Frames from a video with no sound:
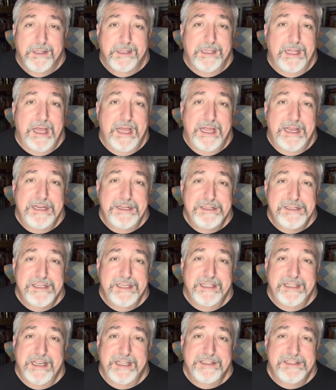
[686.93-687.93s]
lines
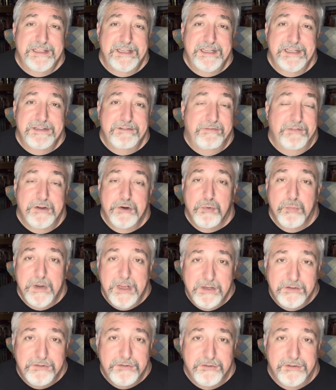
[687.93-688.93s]
that's in film
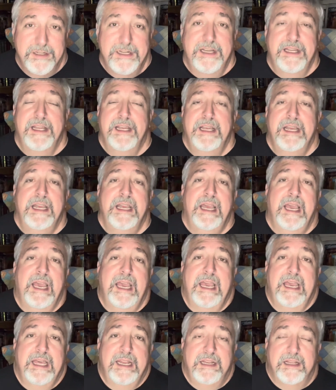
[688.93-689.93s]
history.
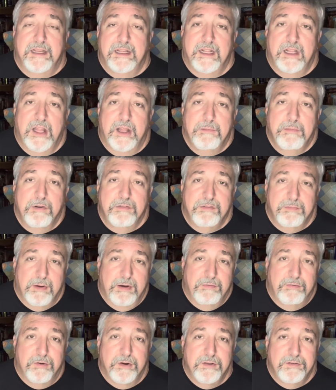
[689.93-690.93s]
And uh, a lot, most of my
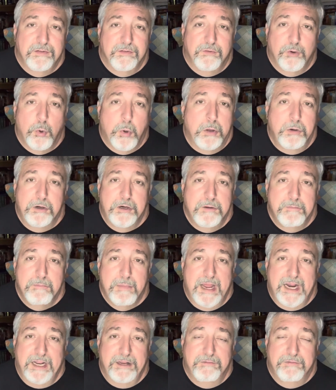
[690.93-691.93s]
friends have quoted them
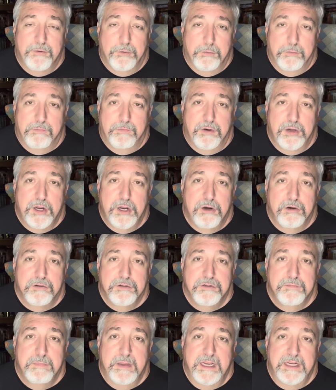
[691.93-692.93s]
back and forth for
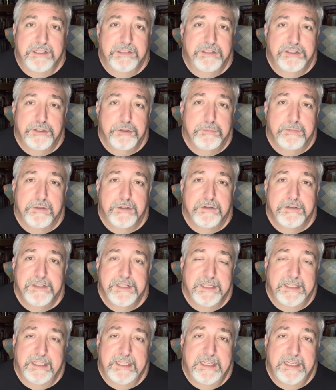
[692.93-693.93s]
years, being stupid or
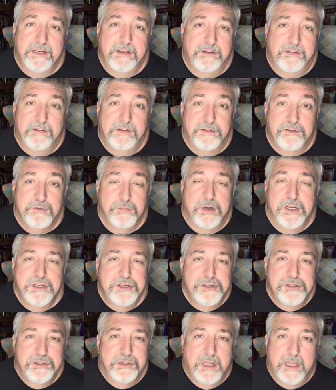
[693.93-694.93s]
silly in a
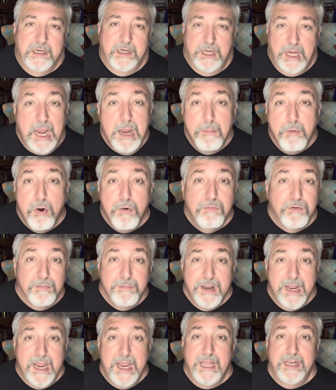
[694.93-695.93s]
situation like game over,
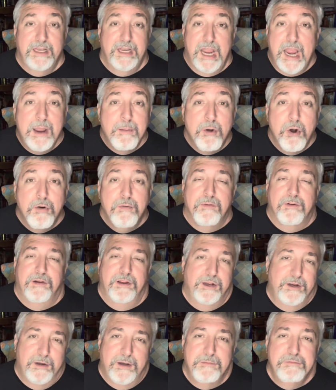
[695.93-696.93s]
man, game over. You
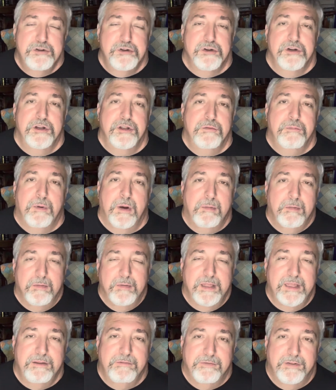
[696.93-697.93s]
know, I'm sure you
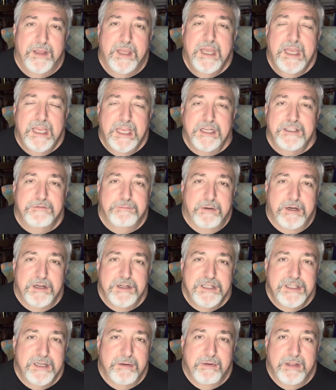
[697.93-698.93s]
probably have
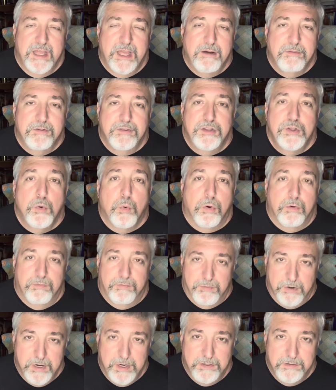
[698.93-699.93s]
experienced some of that with your
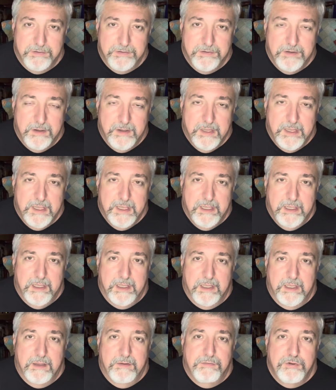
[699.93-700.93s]
friends
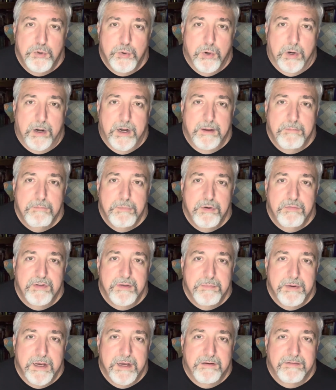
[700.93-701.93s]
uh, if you are a movie
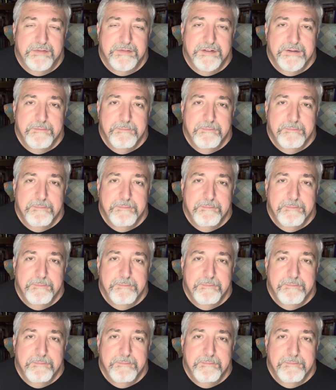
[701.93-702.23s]
buff